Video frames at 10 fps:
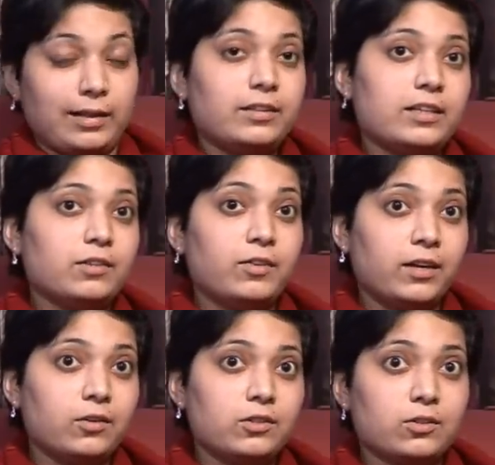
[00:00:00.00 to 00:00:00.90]
there's a
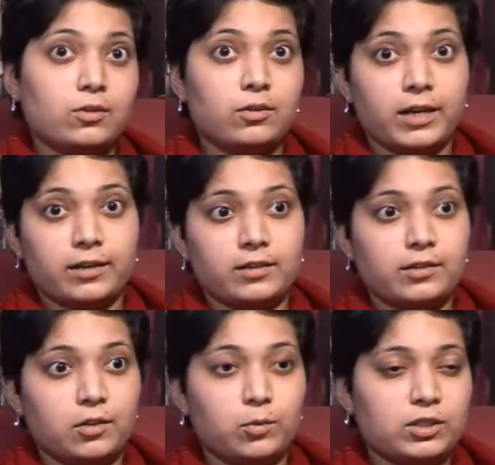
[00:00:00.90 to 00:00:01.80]
very good story I can
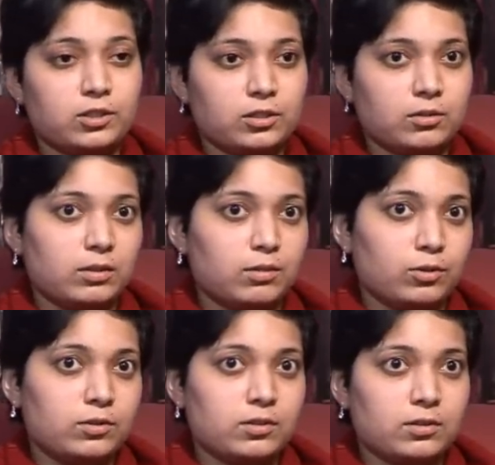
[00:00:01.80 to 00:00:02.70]
tell you, which
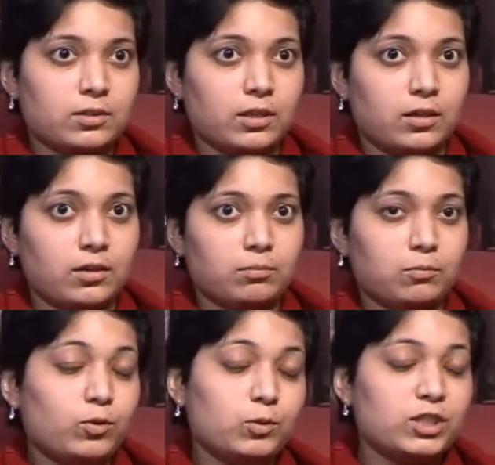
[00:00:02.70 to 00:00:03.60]
is
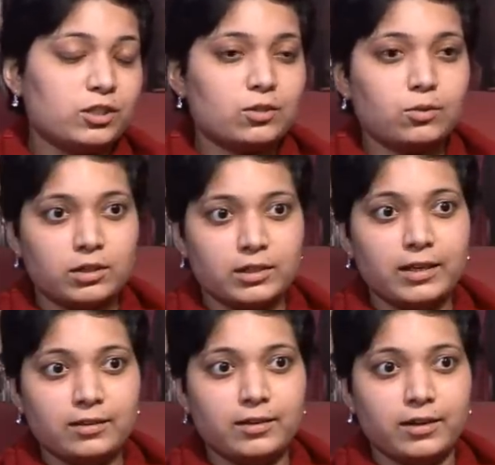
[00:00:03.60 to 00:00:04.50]
told in
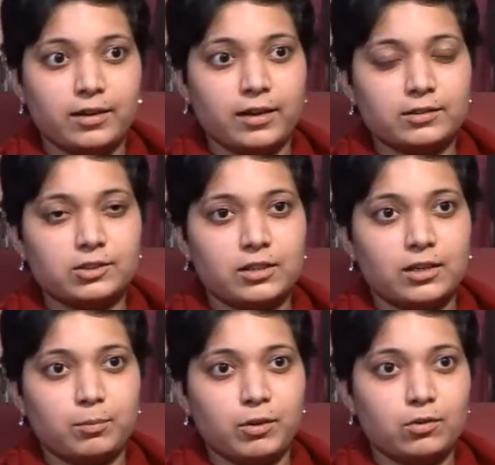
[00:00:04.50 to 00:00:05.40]
India
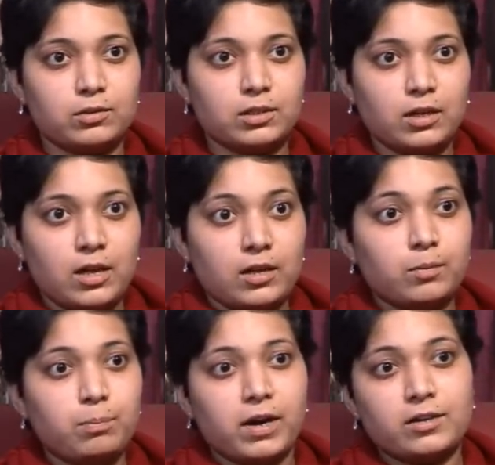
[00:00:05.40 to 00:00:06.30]
actually, about
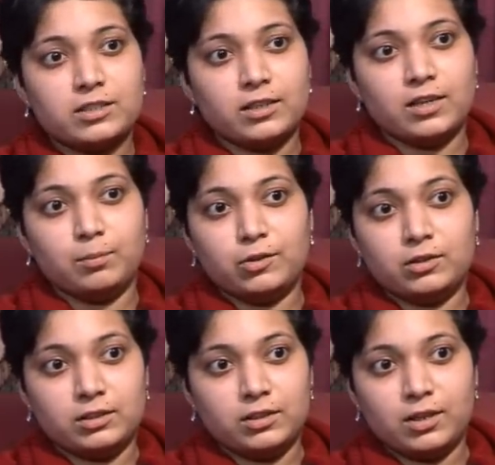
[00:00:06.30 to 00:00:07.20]
the Parsi
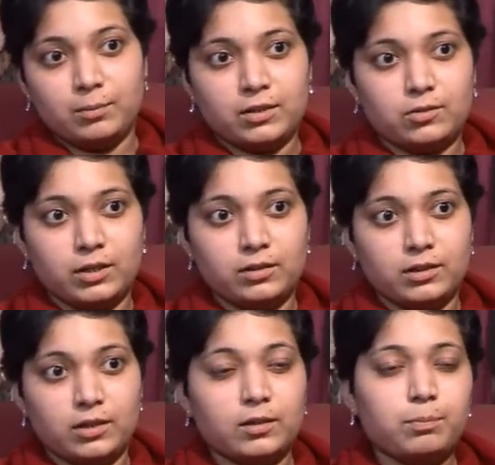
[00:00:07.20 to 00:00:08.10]
community coming to
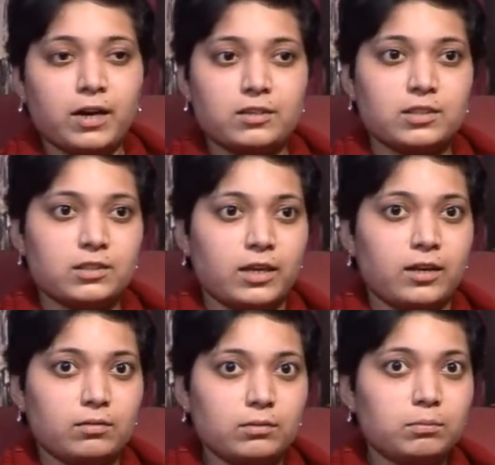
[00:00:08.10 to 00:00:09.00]
India. The Parsis
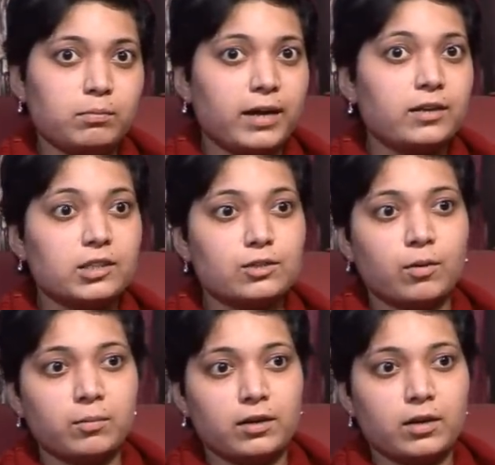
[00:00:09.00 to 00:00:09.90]
are migrants
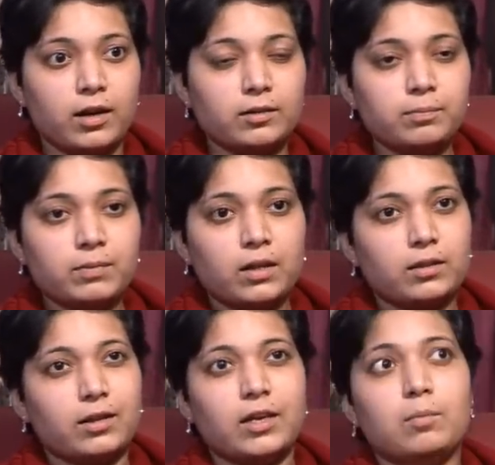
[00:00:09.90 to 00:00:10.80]
from Iran.
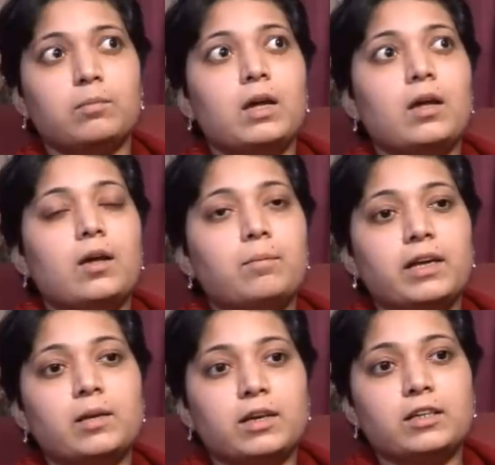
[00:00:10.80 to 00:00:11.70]
They came
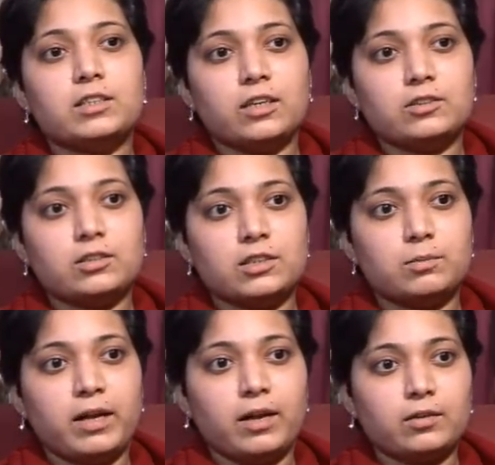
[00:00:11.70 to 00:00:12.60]
many, many
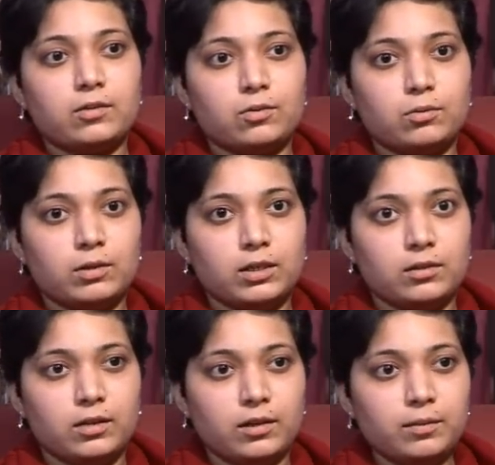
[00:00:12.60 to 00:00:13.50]
centuries back to
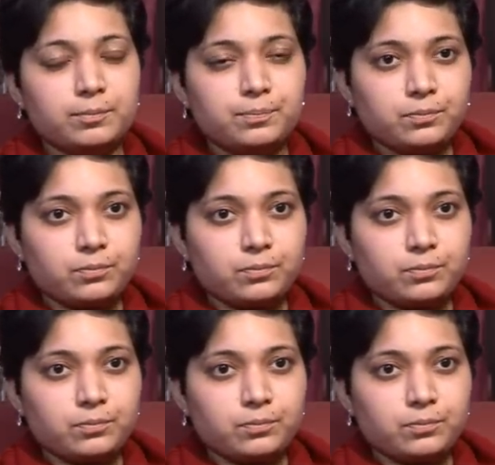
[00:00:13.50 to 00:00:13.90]
India.